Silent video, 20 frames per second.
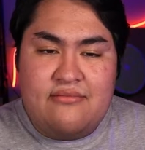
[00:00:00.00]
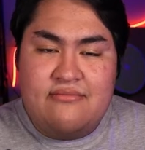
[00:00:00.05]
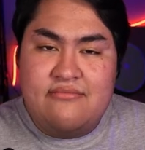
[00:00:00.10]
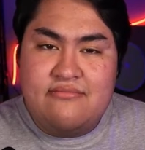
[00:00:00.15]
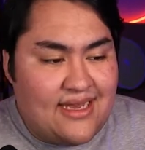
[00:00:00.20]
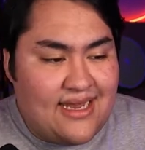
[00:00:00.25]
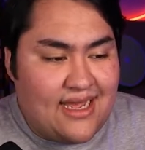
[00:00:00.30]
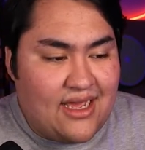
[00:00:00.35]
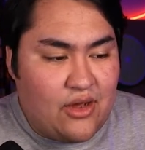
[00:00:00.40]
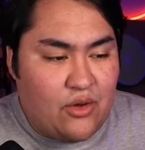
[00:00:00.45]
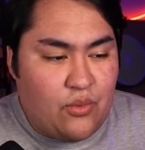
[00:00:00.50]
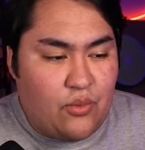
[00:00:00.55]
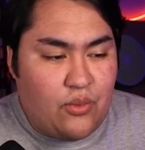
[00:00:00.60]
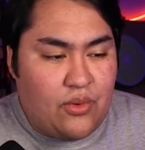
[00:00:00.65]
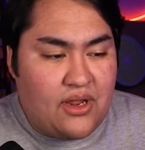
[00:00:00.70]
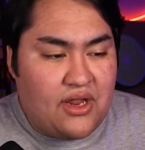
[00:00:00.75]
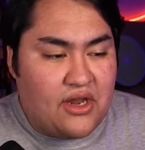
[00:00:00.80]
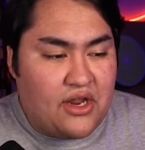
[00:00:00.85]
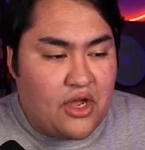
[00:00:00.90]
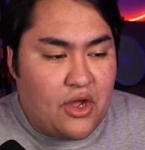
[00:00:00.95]
Now we're
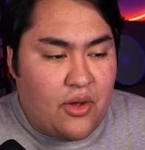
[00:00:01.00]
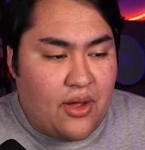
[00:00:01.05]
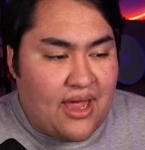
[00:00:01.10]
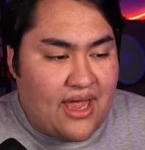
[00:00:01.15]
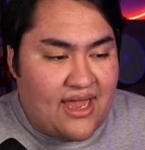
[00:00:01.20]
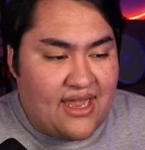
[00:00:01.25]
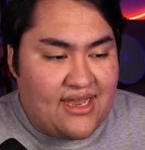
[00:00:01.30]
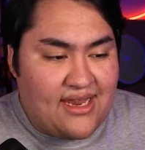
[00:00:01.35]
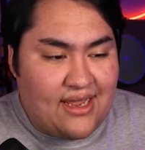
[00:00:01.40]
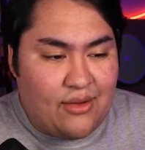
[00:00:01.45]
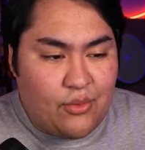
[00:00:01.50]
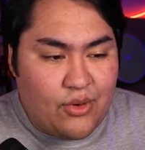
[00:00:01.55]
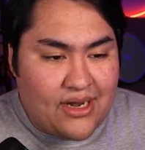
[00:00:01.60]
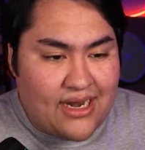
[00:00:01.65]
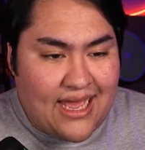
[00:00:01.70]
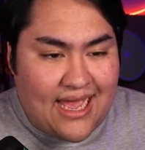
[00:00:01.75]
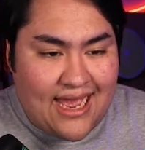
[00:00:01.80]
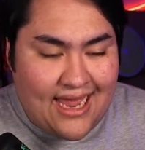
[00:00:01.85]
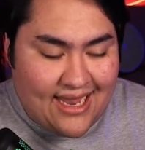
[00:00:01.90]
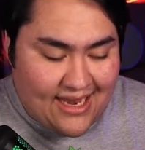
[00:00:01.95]
going to go ahead and we're going
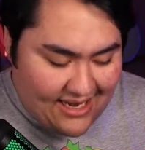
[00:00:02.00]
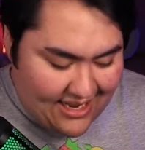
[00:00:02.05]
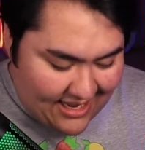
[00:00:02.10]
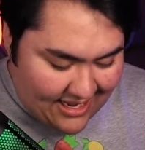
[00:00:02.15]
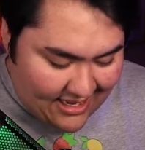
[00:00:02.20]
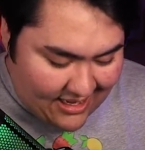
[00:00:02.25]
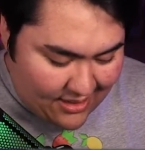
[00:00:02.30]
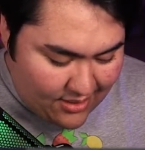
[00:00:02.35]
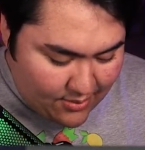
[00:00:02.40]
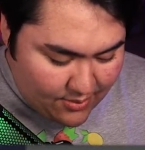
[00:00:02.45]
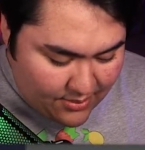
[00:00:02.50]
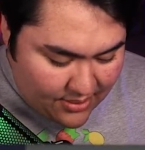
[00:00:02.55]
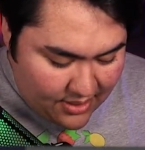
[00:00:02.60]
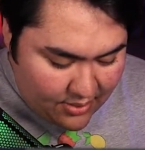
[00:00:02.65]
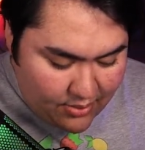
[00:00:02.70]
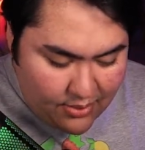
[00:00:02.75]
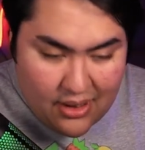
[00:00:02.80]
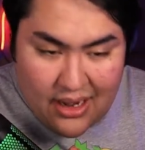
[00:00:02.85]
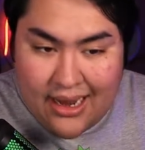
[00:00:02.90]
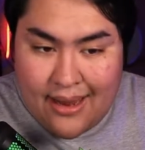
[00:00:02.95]
to add a be
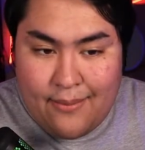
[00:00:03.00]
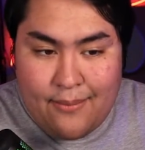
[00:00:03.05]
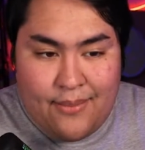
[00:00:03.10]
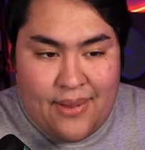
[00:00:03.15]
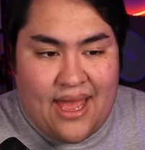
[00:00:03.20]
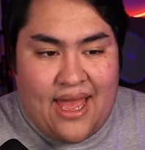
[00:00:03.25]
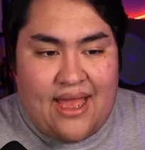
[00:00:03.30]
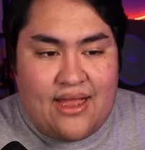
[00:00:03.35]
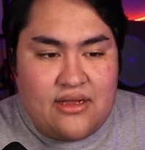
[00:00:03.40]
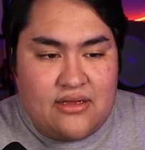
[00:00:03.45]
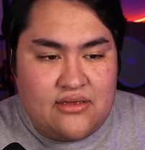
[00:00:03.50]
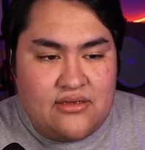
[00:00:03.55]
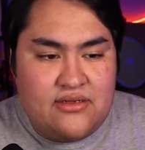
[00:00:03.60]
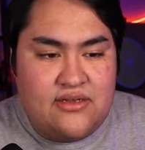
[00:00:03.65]
right back.